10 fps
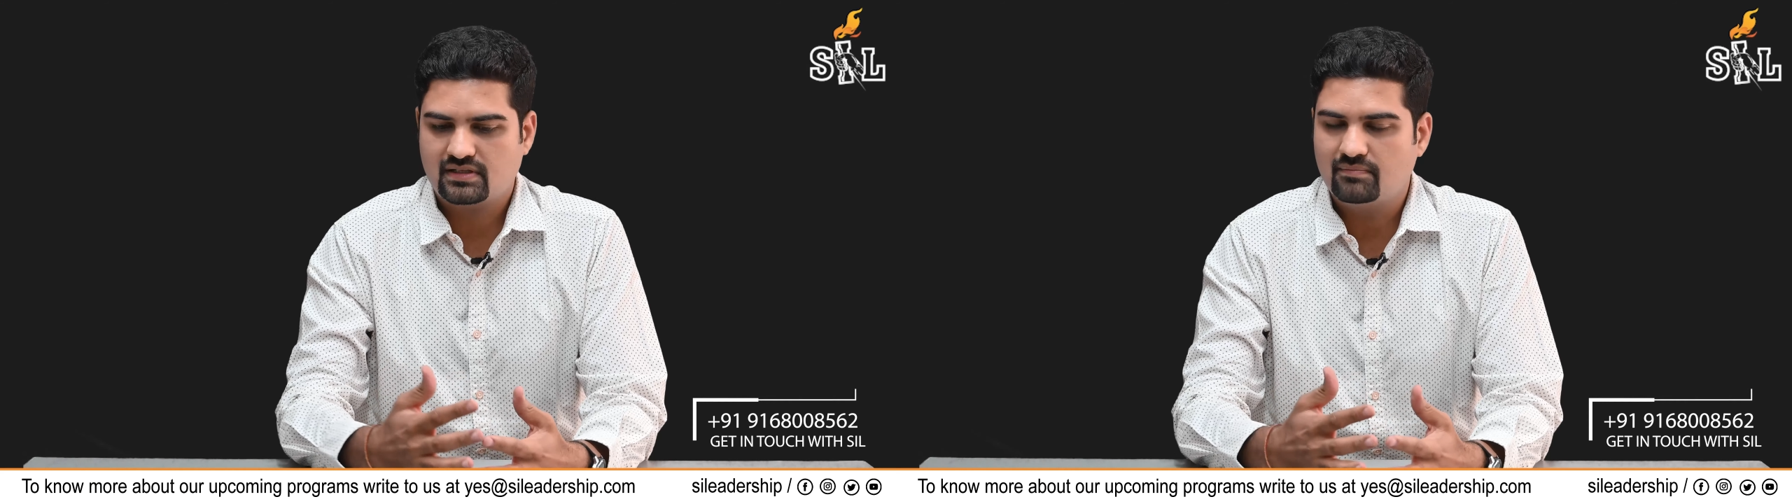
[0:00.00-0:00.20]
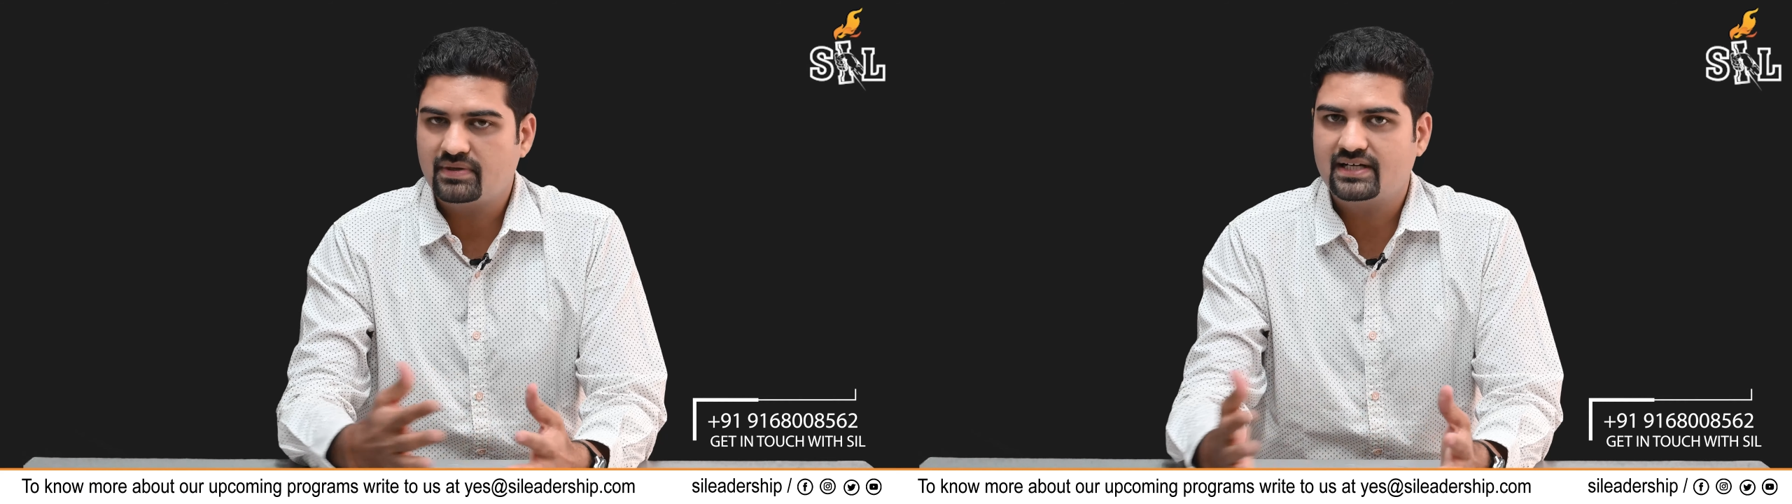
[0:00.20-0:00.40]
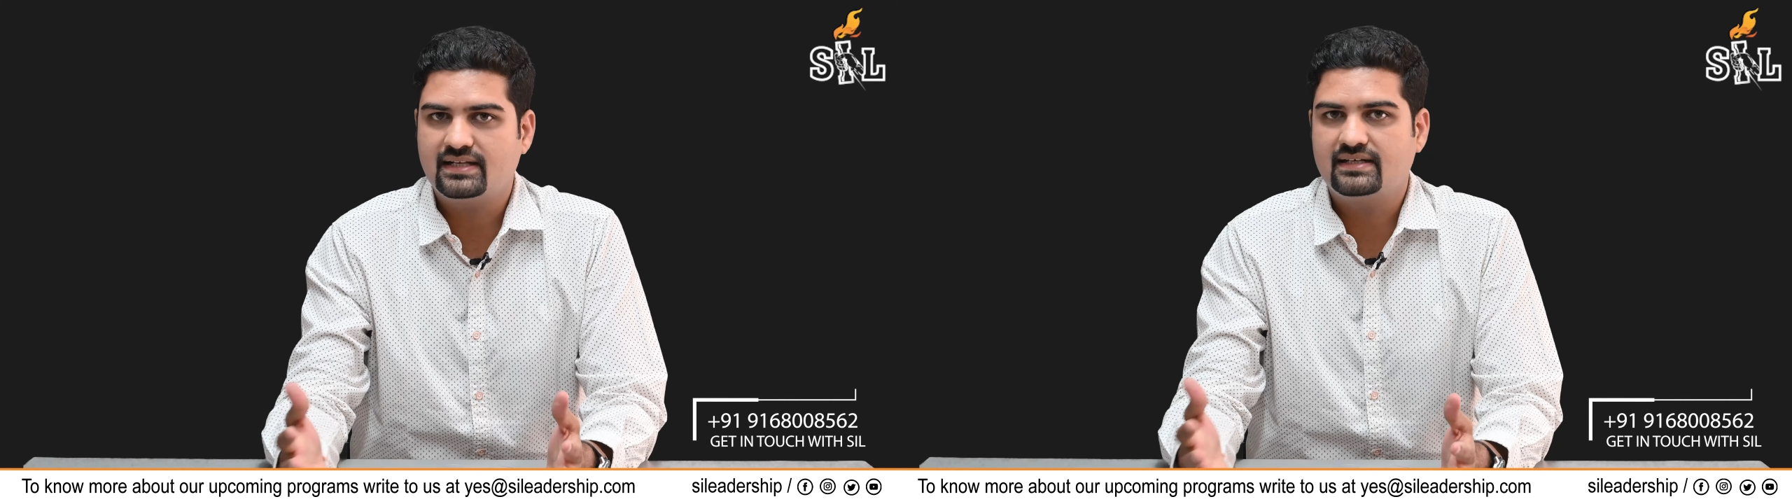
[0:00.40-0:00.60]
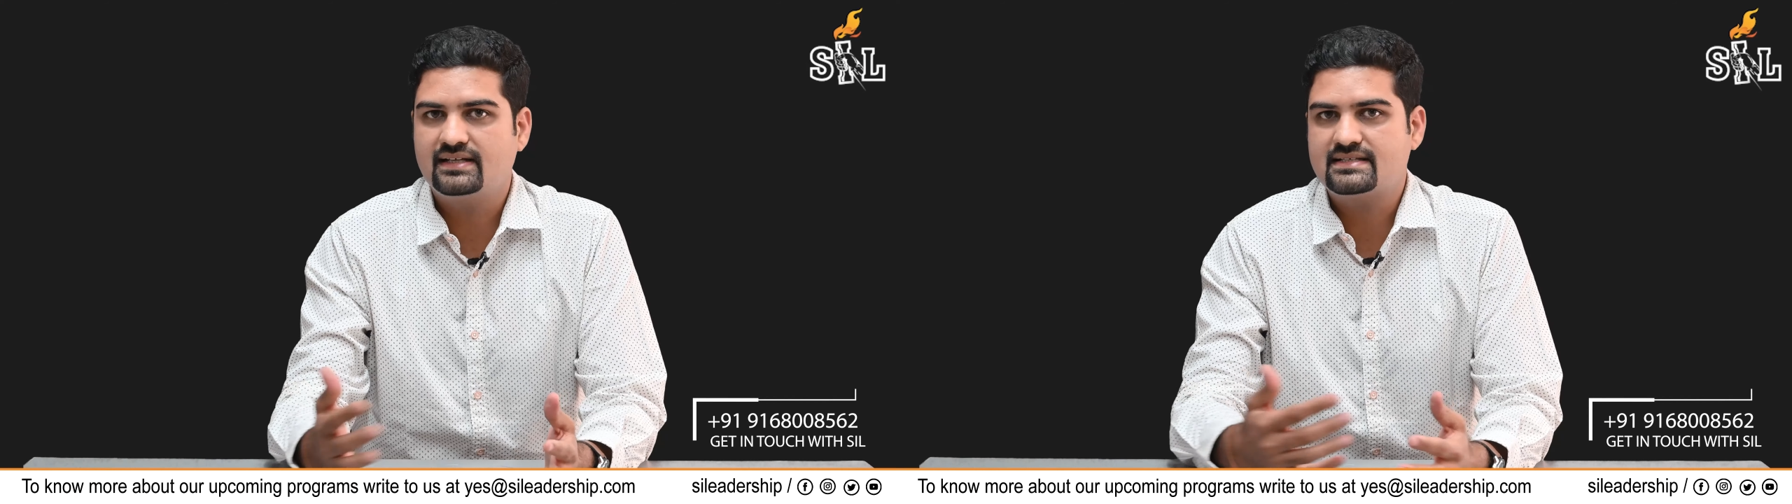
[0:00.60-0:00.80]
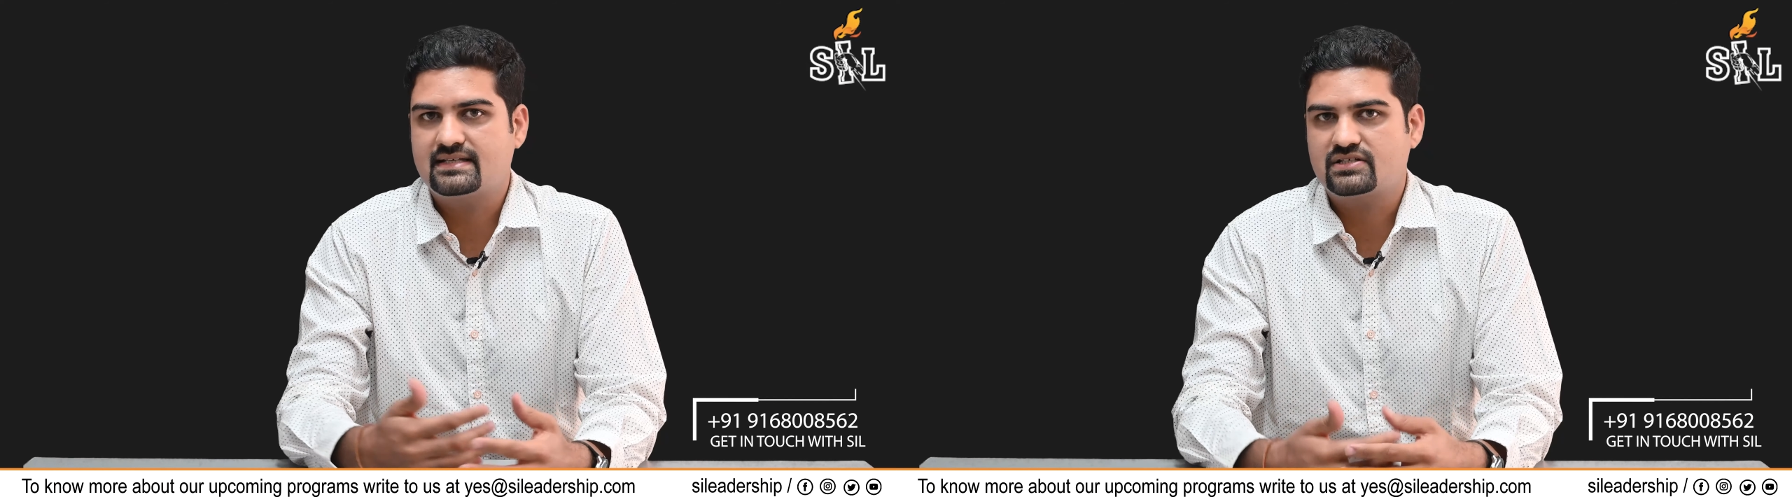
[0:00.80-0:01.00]
complete
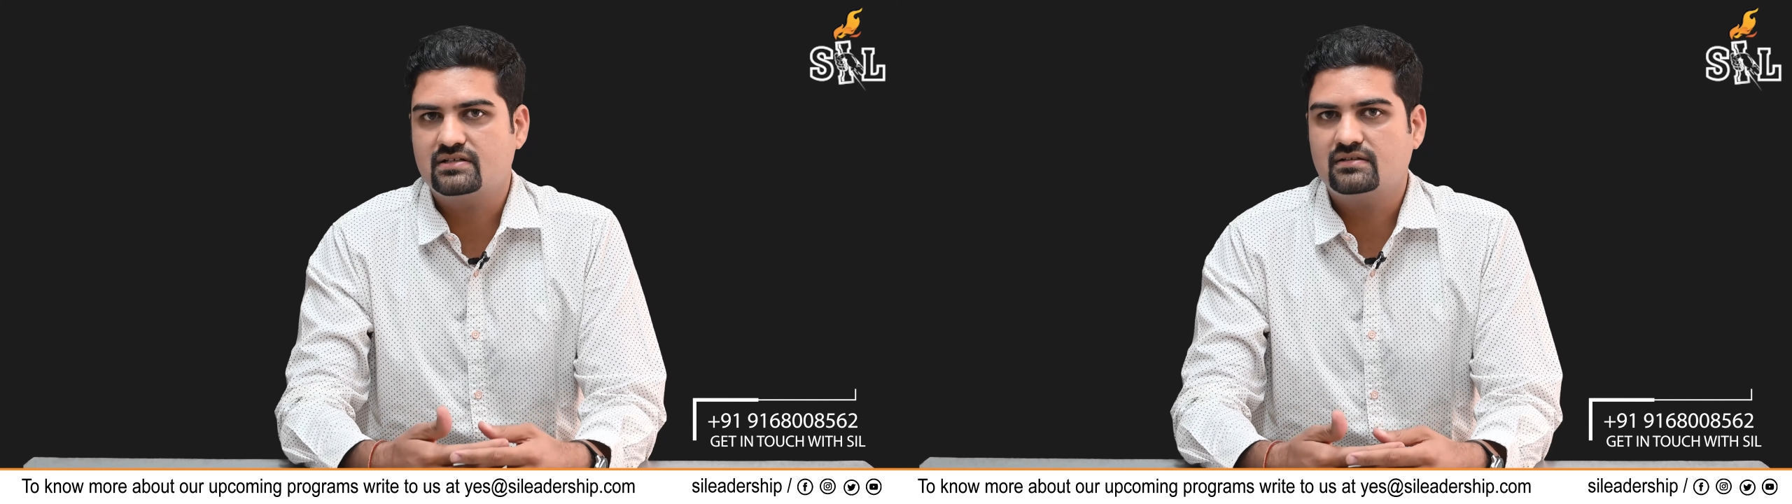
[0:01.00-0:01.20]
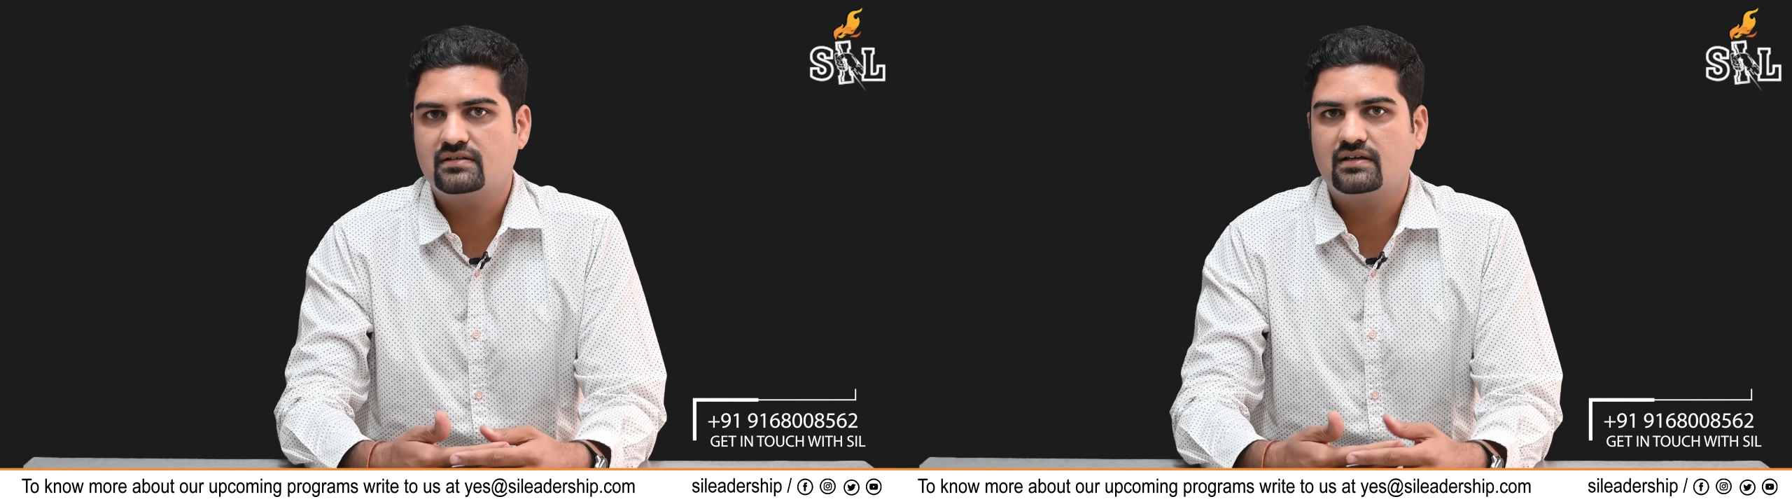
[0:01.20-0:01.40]
10-day session,